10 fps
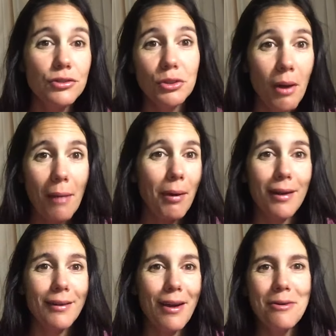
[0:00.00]
do up.
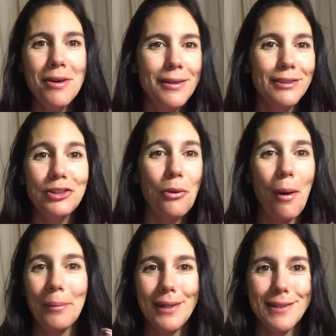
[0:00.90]
I don't know. You don't
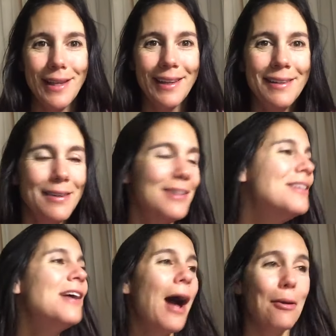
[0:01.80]
want me to sing.
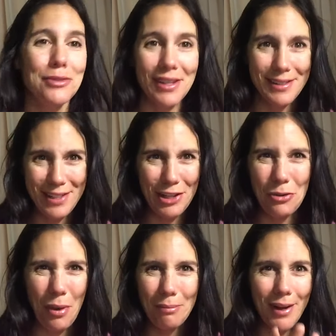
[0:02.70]
I was going to sing
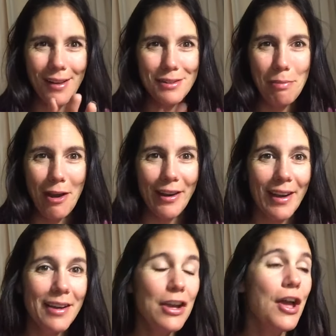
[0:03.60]
you one, but I'll spare you.
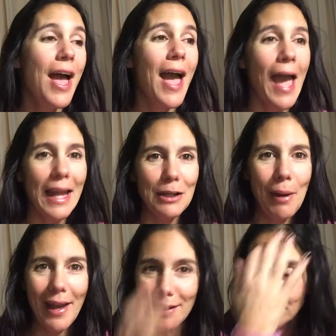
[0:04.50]

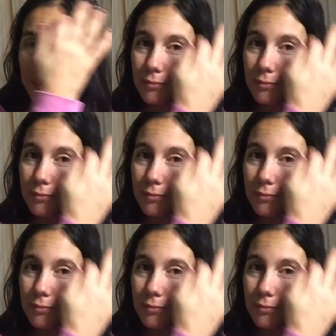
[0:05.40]
Anyway,